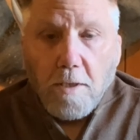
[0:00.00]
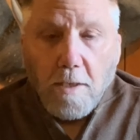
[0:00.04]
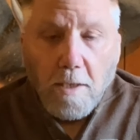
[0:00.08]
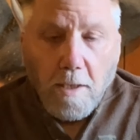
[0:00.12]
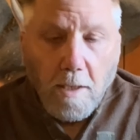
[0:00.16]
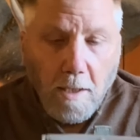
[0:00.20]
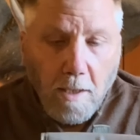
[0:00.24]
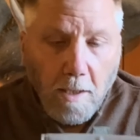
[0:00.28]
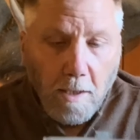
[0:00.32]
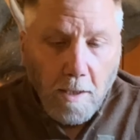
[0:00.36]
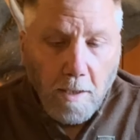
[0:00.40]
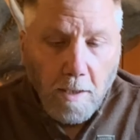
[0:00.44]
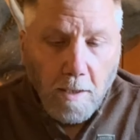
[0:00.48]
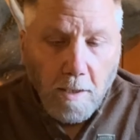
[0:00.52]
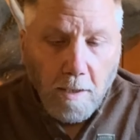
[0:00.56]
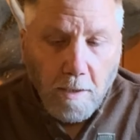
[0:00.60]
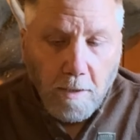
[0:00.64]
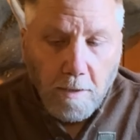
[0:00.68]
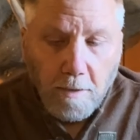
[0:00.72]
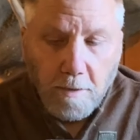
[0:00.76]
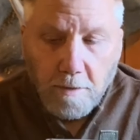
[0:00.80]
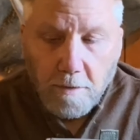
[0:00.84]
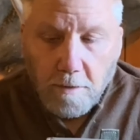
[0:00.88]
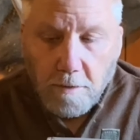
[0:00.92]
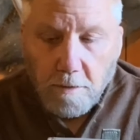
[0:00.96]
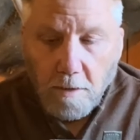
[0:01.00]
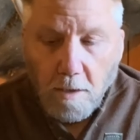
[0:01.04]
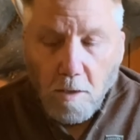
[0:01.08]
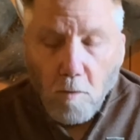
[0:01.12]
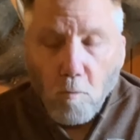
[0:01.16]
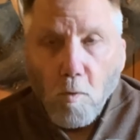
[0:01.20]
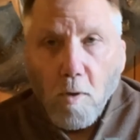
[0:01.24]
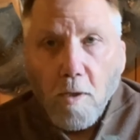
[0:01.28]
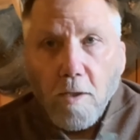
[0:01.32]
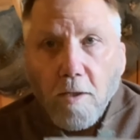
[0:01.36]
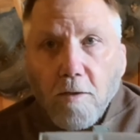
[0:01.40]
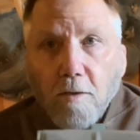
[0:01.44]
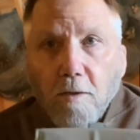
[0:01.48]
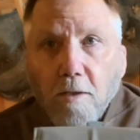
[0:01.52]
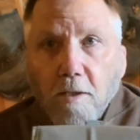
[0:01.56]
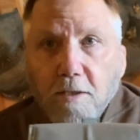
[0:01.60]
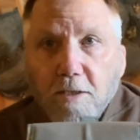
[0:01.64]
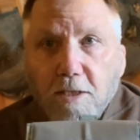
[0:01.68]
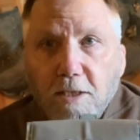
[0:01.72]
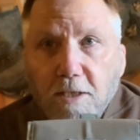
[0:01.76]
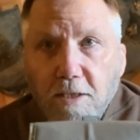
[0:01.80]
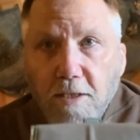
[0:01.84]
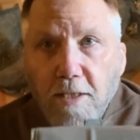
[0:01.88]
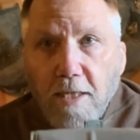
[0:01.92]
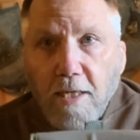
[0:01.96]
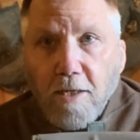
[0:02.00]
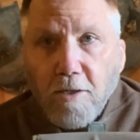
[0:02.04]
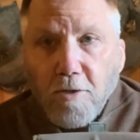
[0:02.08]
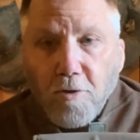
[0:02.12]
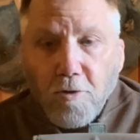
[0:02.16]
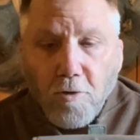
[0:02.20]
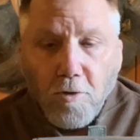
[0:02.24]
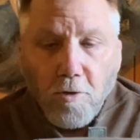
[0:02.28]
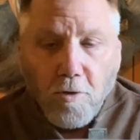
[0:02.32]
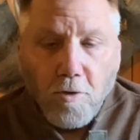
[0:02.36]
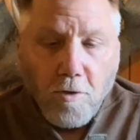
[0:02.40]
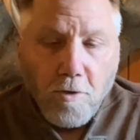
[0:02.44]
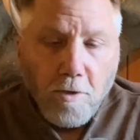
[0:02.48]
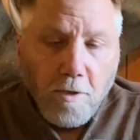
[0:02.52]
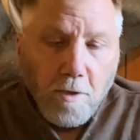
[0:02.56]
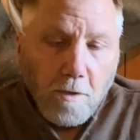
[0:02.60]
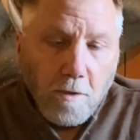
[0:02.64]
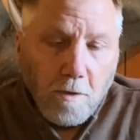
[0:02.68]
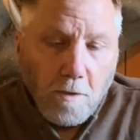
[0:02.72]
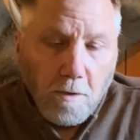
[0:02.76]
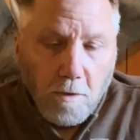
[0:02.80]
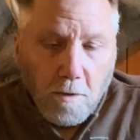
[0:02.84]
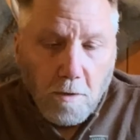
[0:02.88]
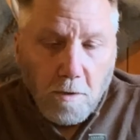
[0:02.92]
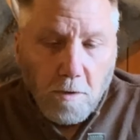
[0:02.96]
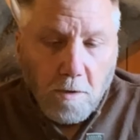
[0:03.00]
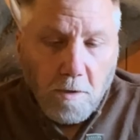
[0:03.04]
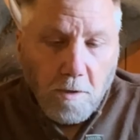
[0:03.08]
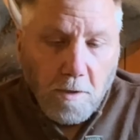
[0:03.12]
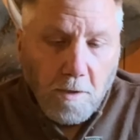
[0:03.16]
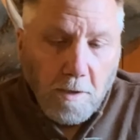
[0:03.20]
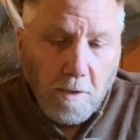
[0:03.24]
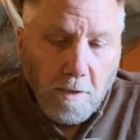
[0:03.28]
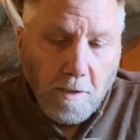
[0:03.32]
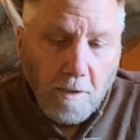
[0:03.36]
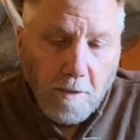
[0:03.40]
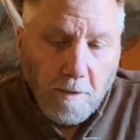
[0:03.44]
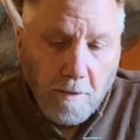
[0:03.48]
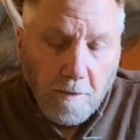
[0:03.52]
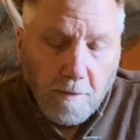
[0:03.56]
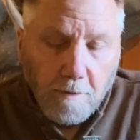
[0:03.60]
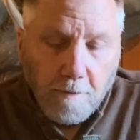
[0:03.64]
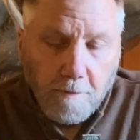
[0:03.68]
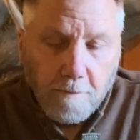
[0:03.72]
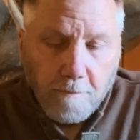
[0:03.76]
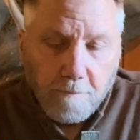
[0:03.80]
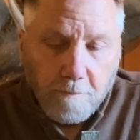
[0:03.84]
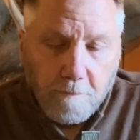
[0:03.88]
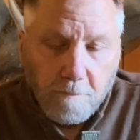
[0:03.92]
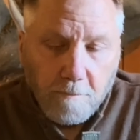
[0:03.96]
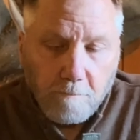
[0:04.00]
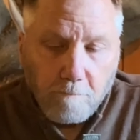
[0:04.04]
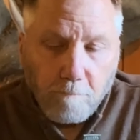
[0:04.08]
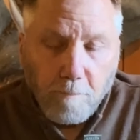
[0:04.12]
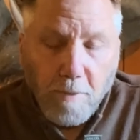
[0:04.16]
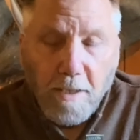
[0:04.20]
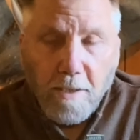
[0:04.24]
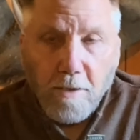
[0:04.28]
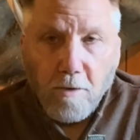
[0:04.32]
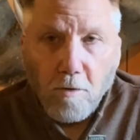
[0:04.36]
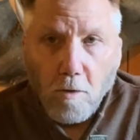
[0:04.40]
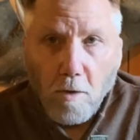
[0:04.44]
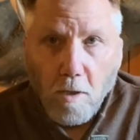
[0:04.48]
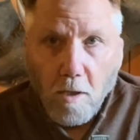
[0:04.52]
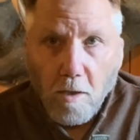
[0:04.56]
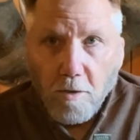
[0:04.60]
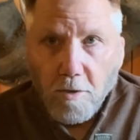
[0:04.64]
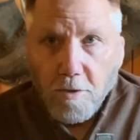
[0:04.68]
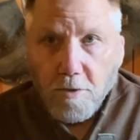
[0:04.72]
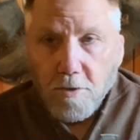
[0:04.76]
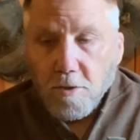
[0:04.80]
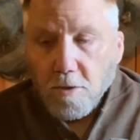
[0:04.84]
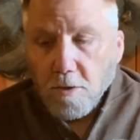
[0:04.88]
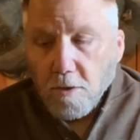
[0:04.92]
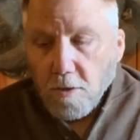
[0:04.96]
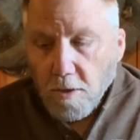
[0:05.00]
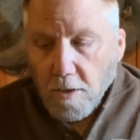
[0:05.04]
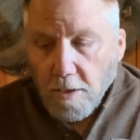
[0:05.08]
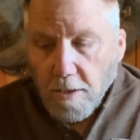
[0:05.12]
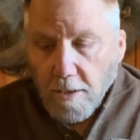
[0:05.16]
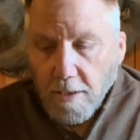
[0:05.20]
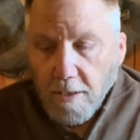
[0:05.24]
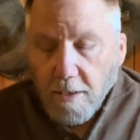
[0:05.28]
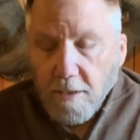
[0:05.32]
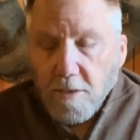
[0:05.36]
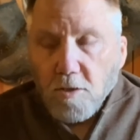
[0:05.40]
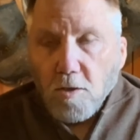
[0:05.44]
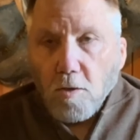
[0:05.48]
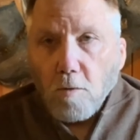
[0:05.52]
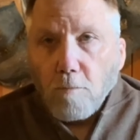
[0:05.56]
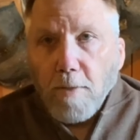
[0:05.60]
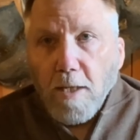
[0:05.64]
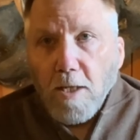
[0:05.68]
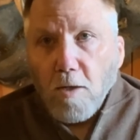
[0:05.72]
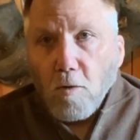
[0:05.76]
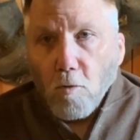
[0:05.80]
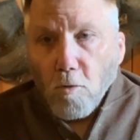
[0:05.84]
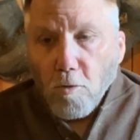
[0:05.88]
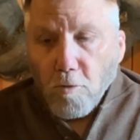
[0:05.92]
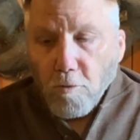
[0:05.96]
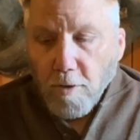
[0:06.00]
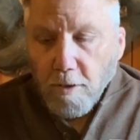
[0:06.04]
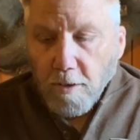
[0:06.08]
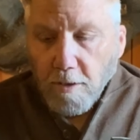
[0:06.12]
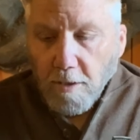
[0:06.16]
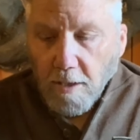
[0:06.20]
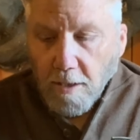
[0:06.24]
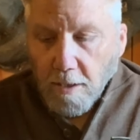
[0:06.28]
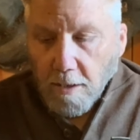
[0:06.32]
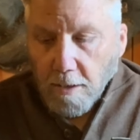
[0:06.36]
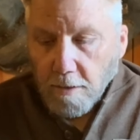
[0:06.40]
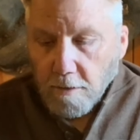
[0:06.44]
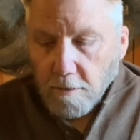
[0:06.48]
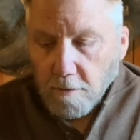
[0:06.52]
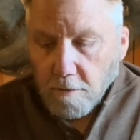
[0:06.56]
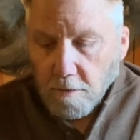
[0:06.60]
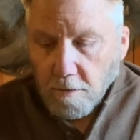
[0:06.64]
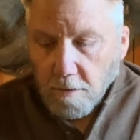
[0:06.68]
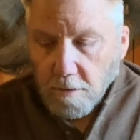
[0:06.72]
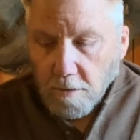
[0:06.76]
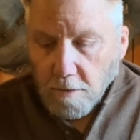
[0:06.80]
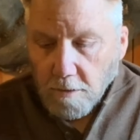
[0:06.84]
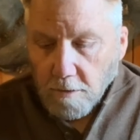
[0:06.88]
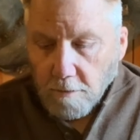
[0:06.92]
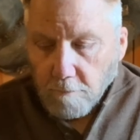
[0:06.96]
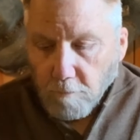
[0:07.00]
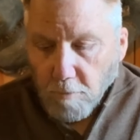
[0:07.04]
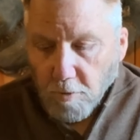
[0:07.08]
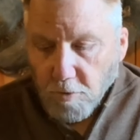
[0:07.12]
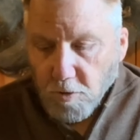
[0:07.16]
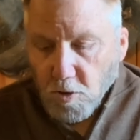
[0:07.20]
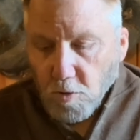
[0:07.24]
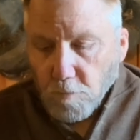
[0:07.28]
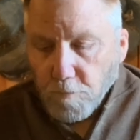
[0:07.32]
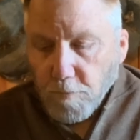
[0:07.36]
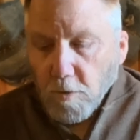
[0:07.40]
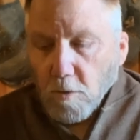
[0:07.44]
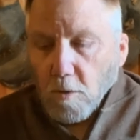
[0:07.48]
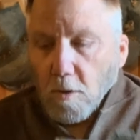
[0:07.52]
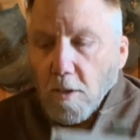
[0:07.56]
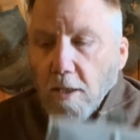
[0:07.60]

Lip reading: and I wanted the standard Bino harness. And so by ordering that, Marsupial